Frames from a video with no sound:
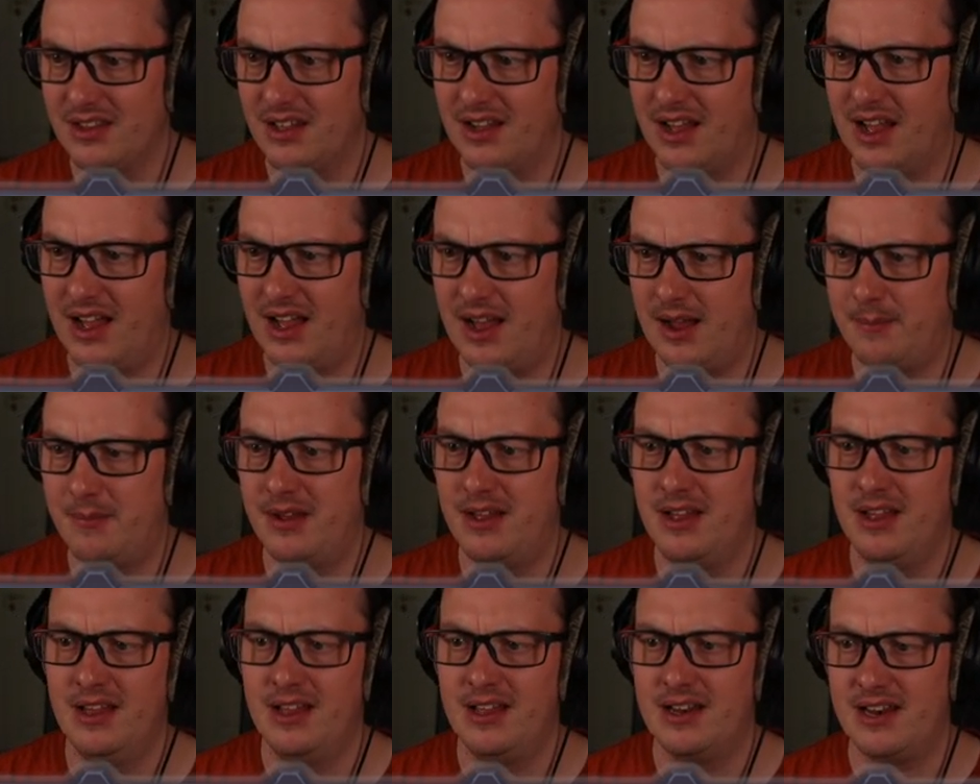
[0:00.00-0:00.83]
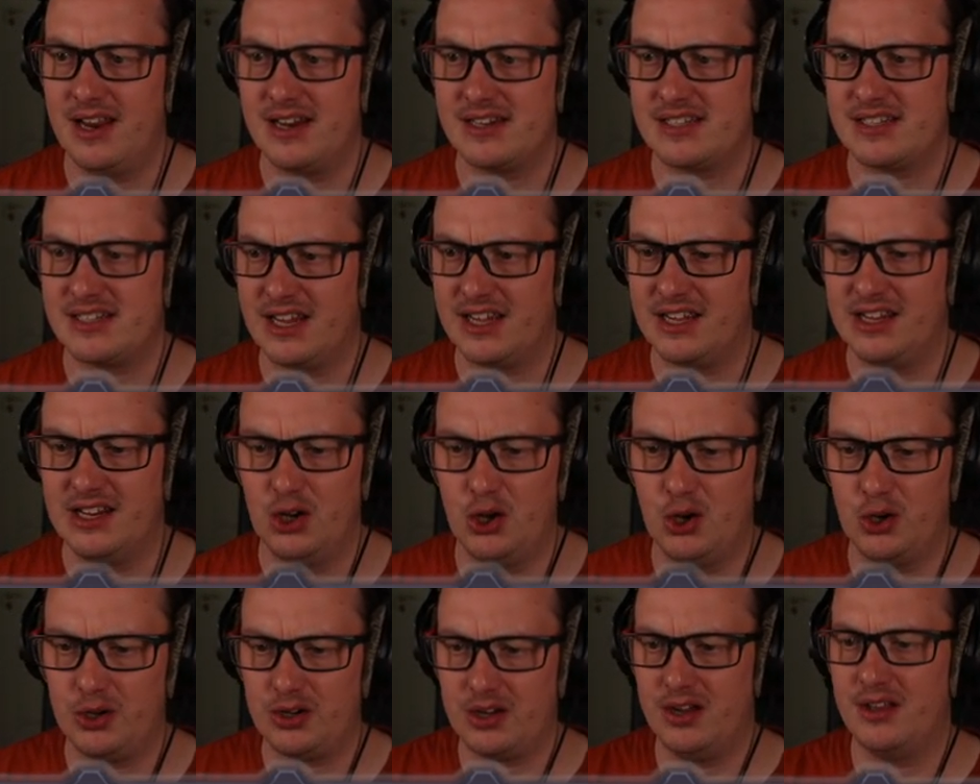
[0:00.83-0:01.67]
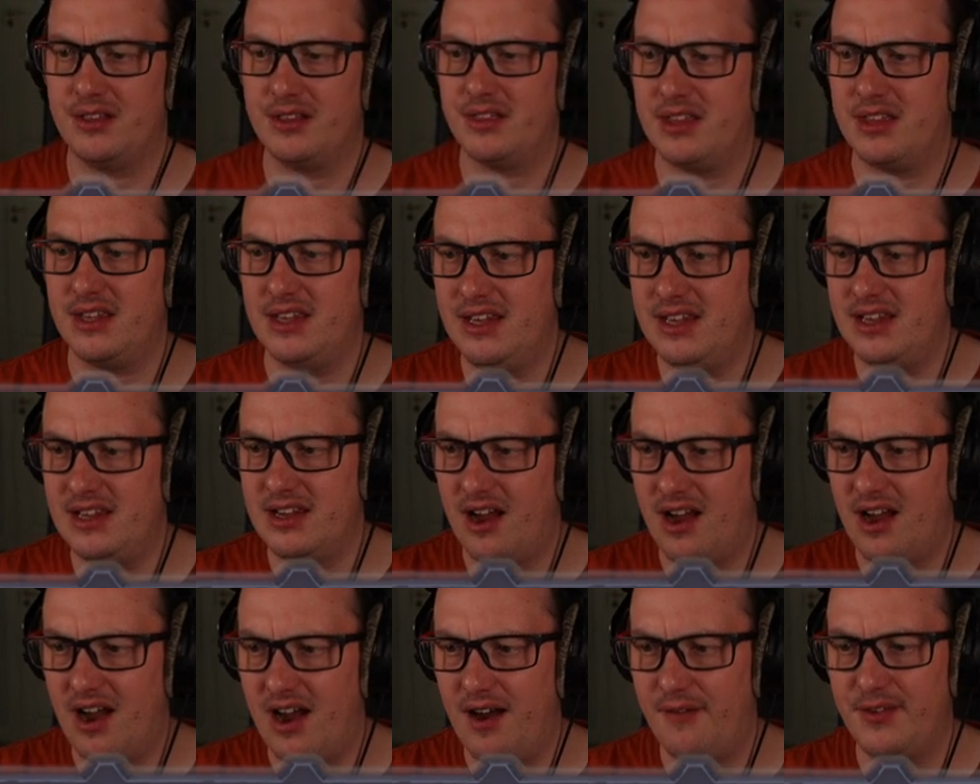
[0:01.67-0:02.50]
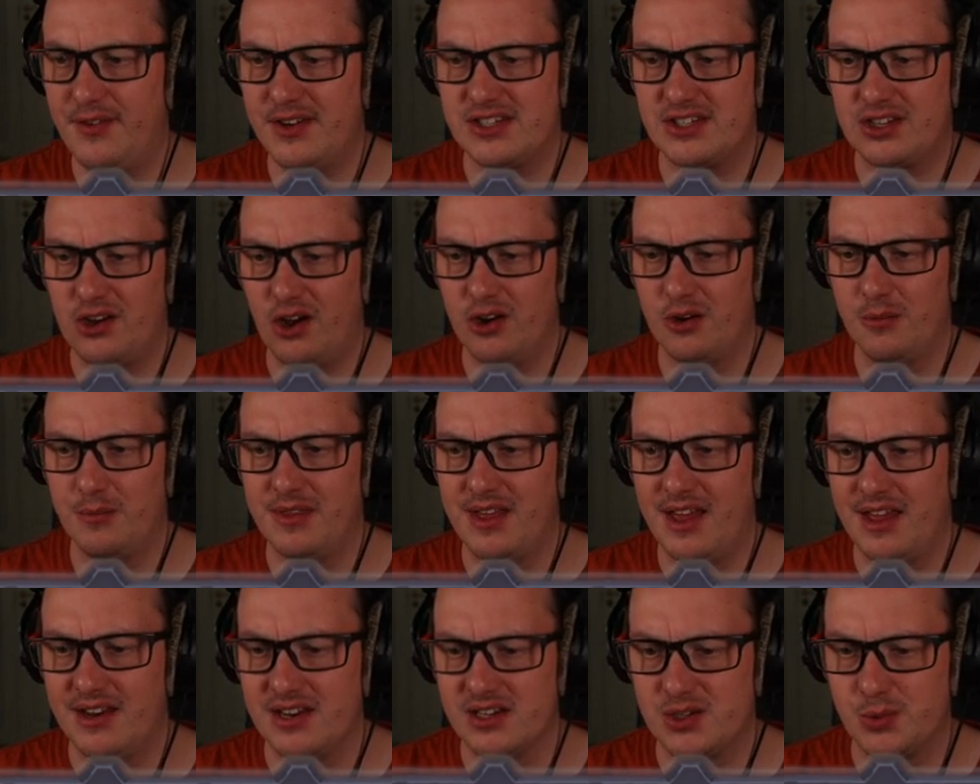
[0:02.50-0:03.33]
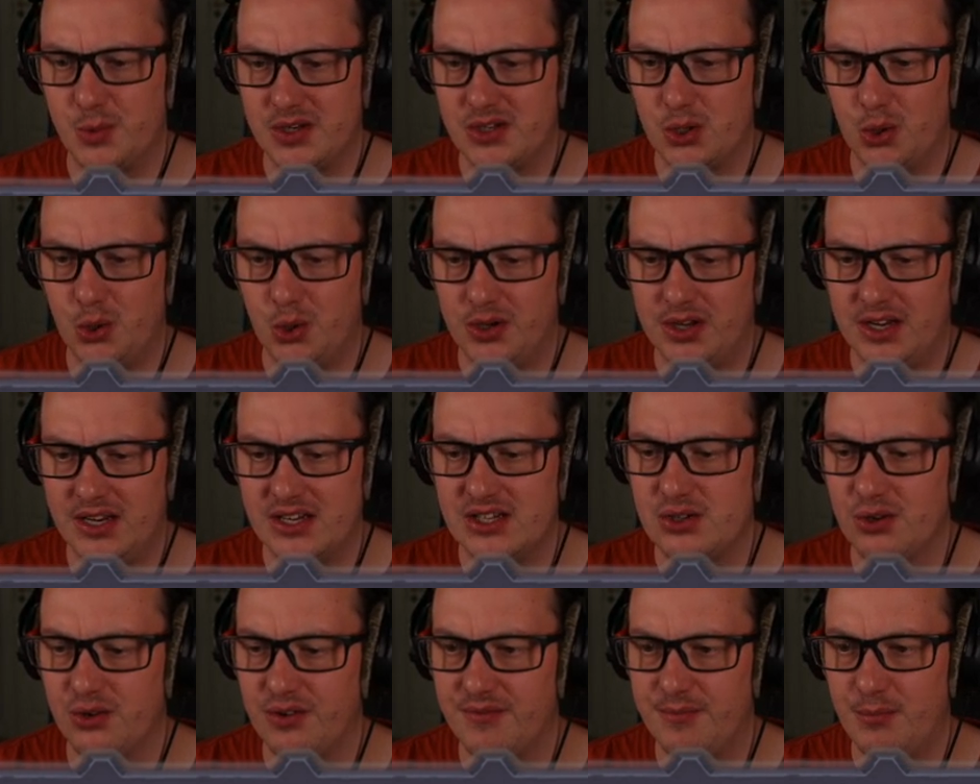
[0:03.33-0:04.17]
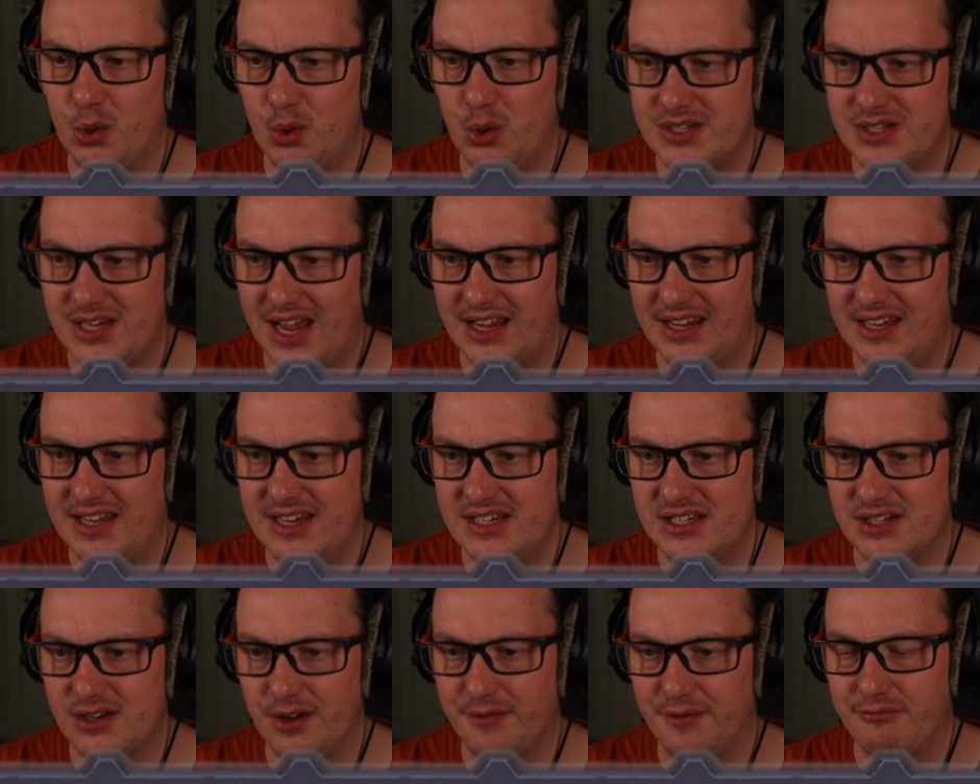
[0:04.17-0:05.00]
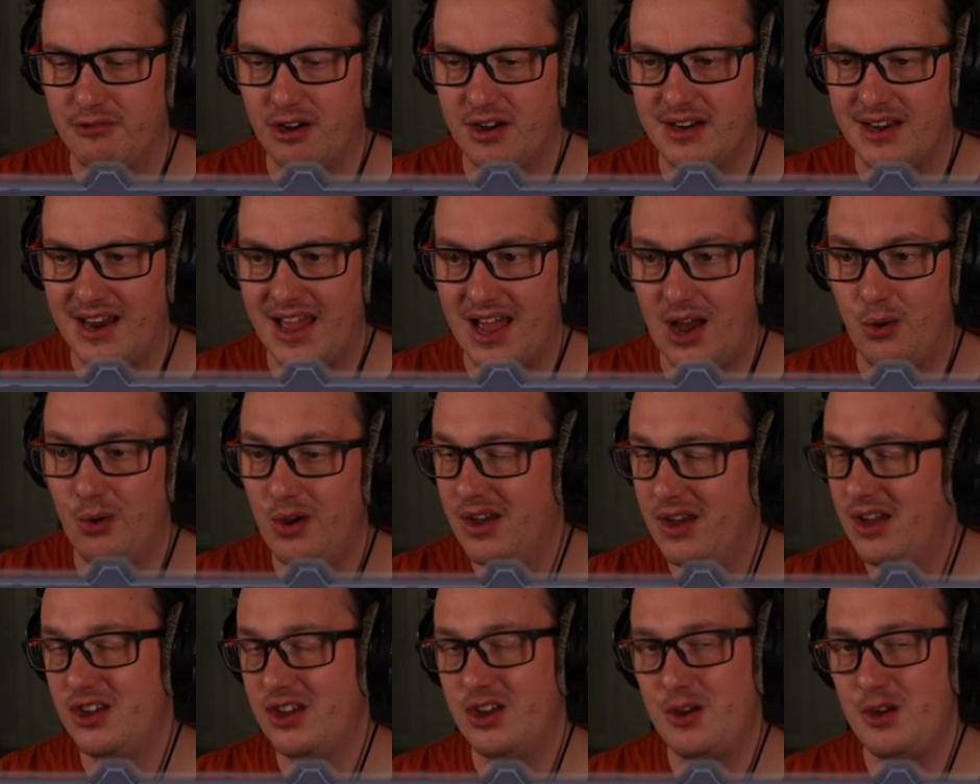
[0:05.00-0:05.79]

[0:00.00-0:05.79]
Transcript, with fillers: Um, let's take a look at the Harvest Golem then, as we're talking sort of more tanky stuff right now.